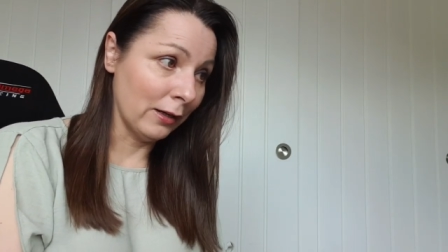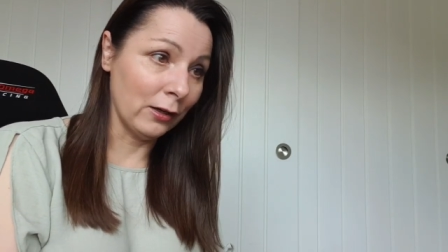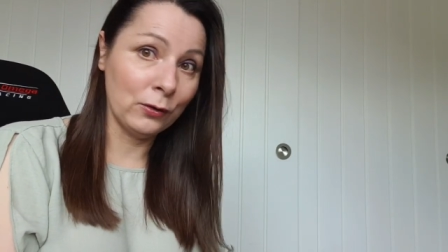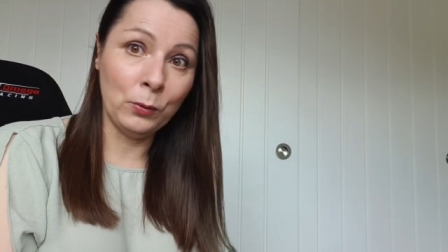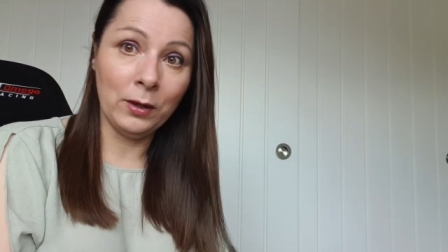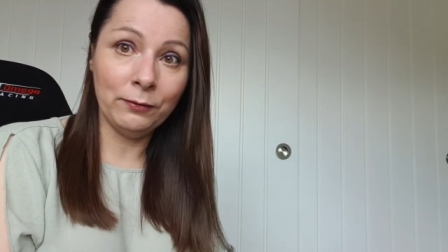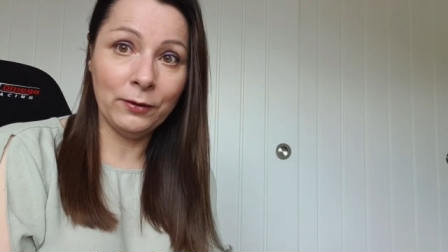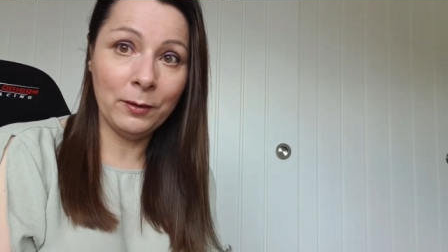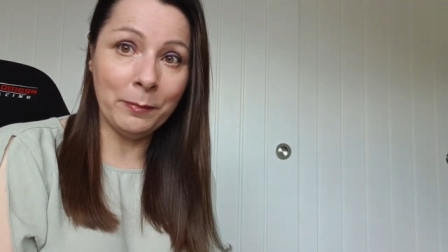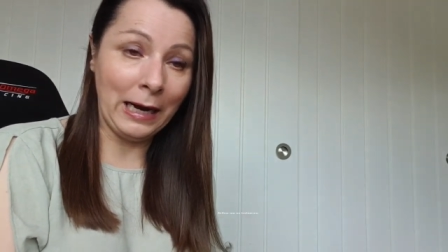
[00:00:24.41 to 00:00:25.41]
got quite a
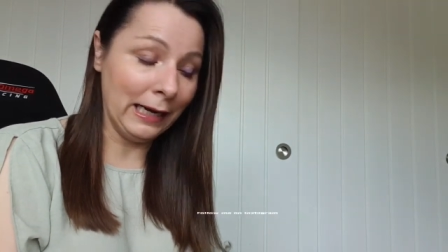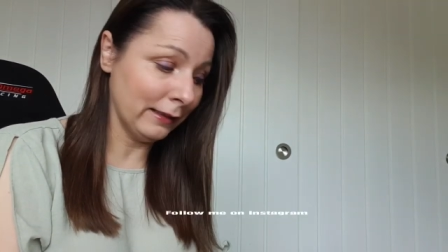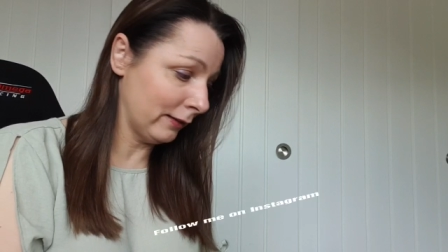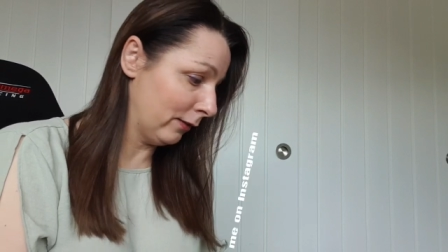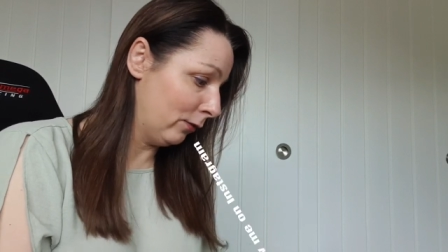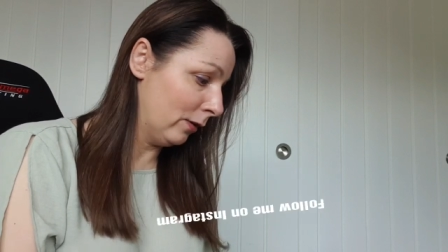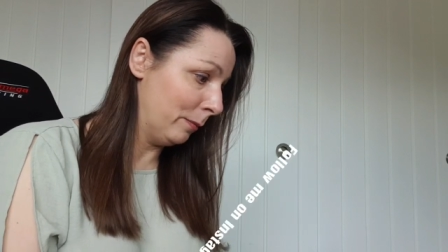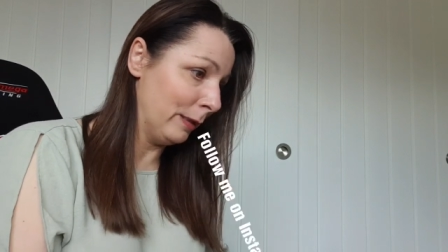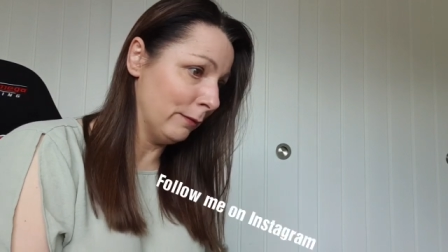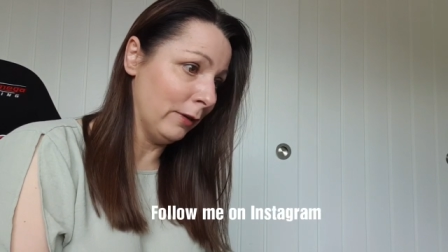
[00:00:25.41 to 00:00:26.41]
few bags they're all
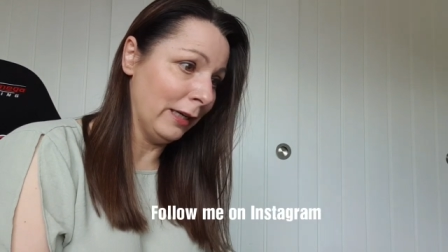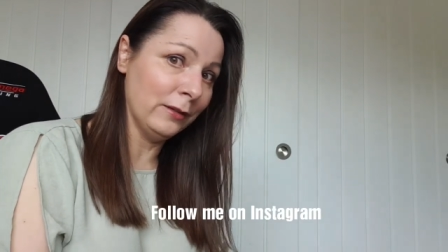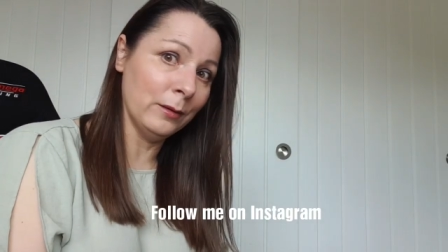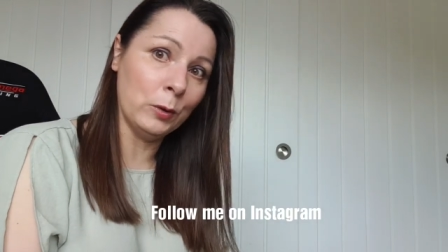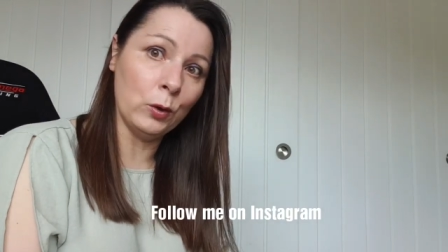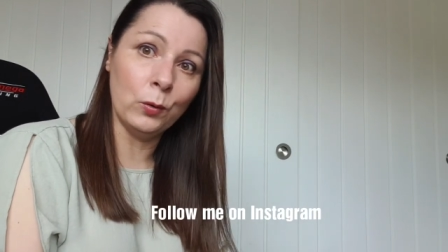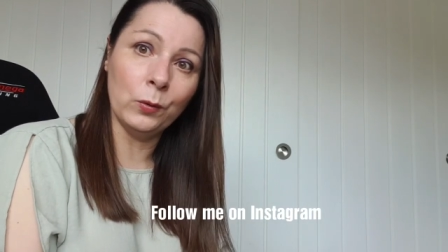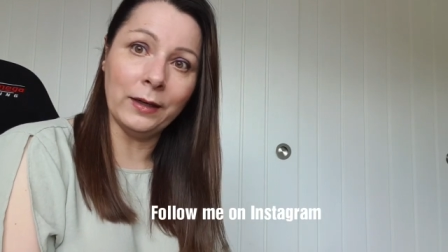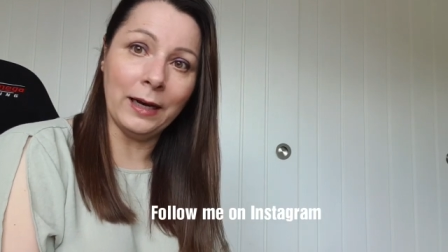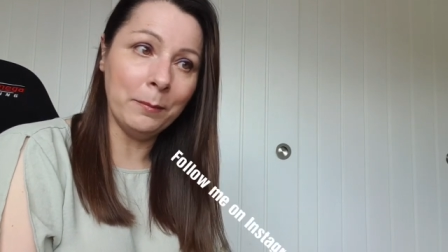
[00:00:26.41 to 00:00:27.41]
a bit random
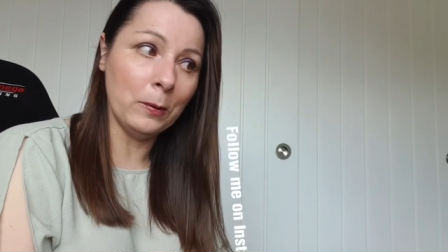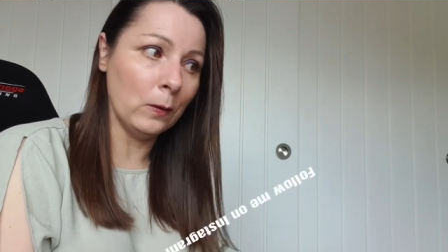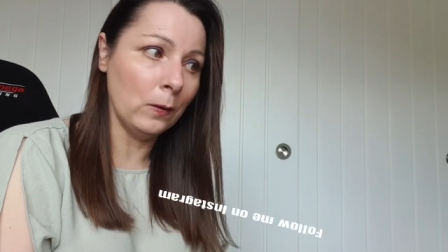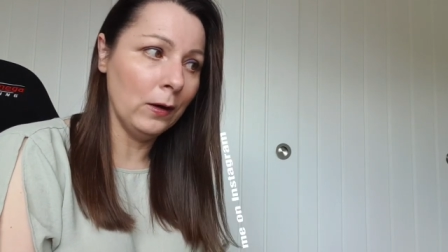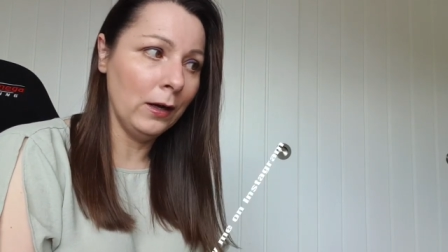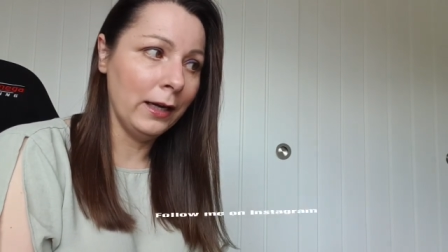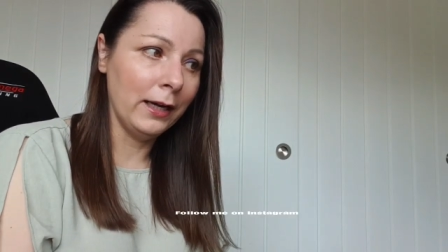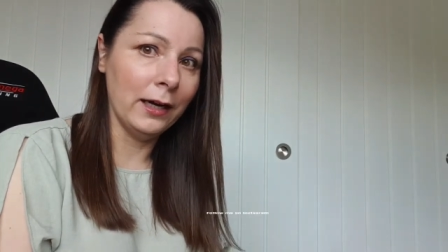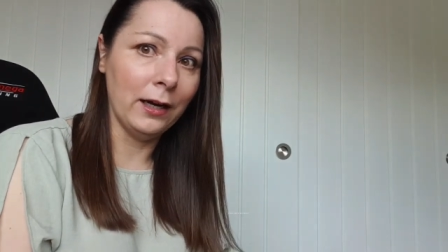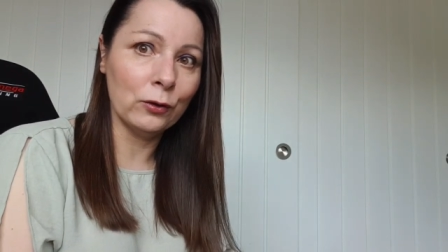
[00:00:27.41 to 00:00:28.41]
order but
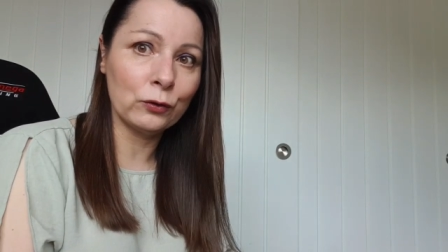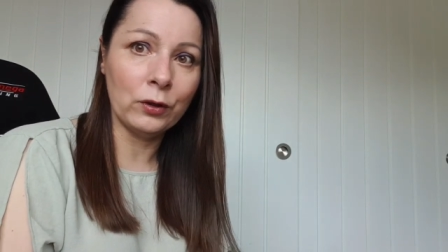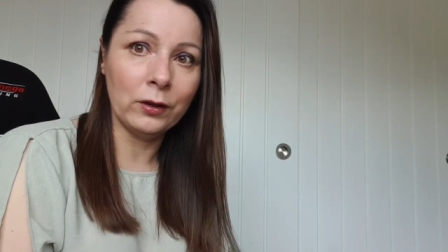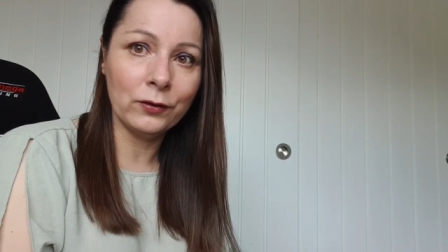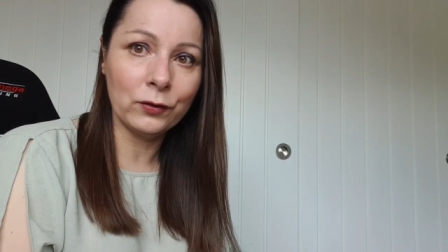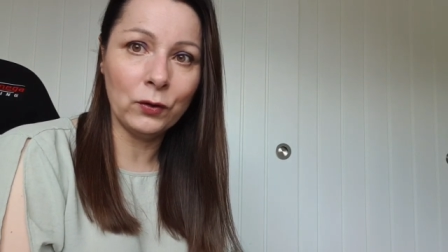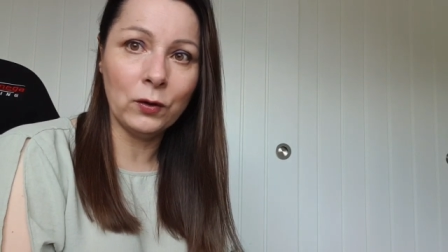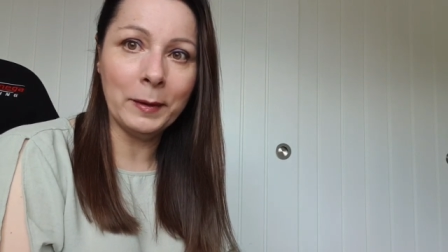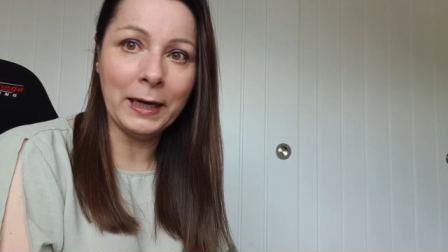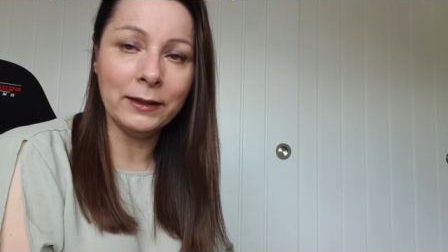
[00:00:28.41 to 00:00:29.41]
I'll try and
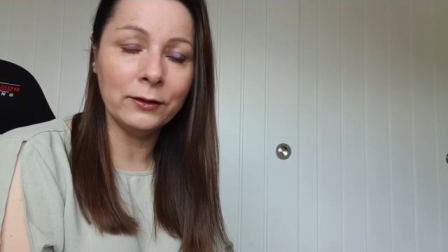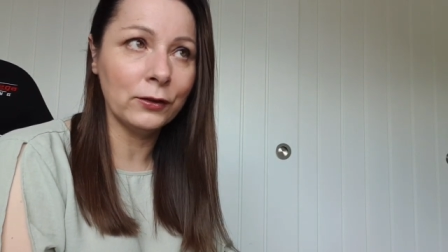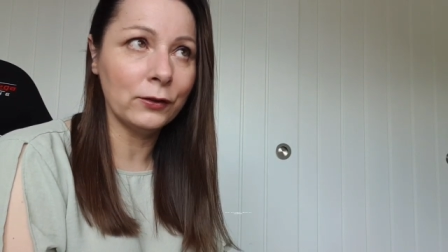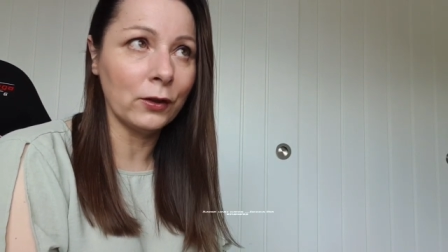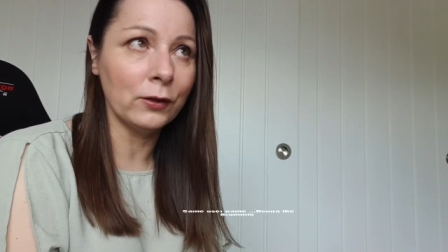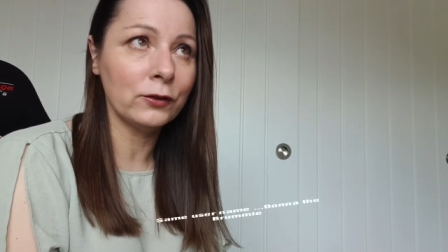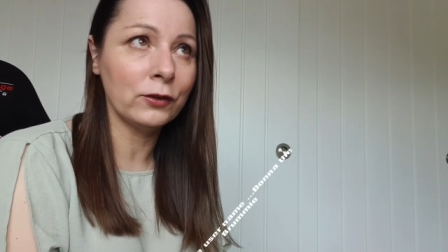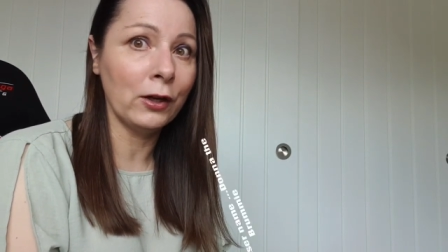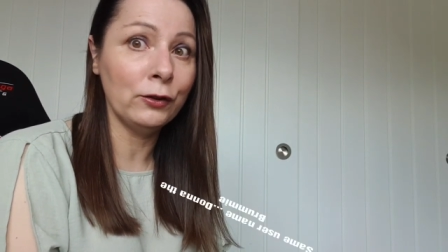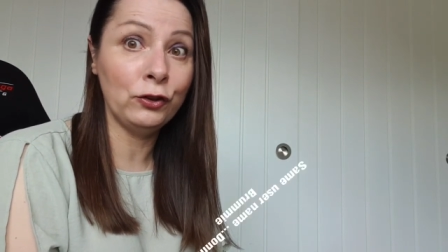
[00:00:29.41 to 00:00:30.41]
sort them out to try and
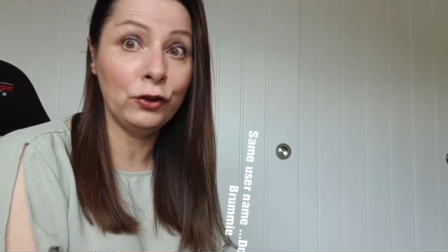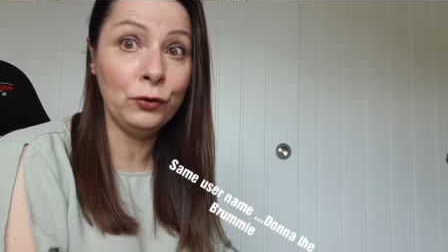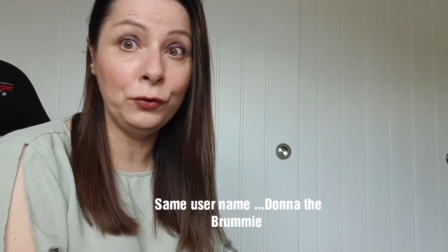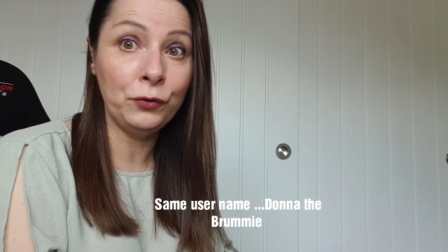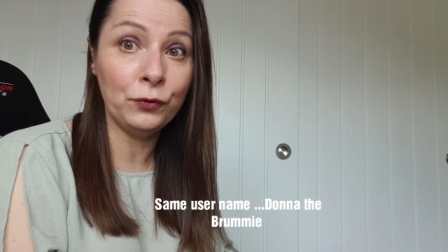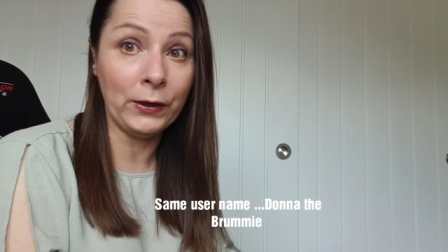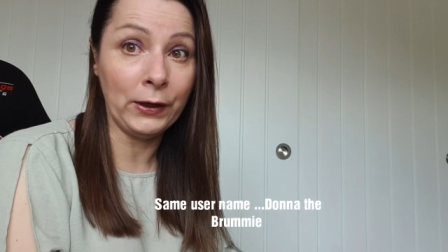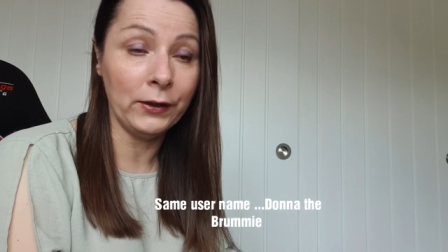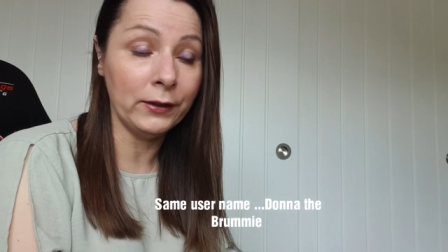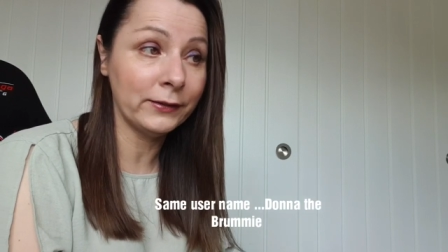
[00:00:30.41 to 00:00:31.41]
show shoes
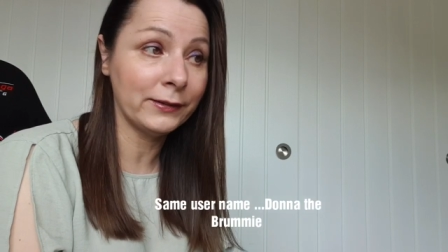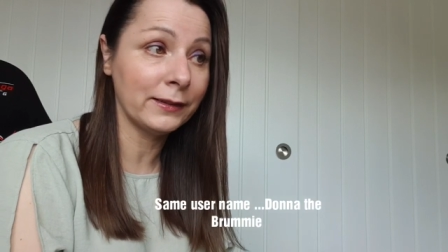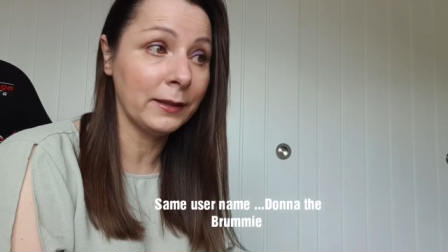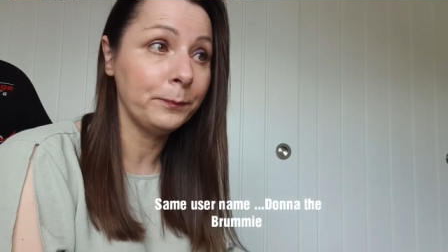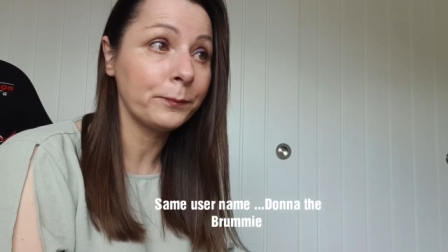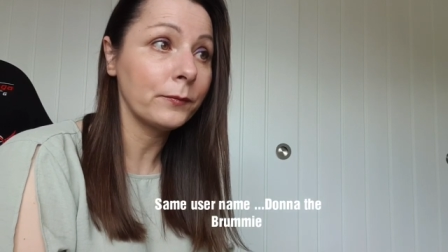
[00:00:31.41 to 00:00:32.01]
first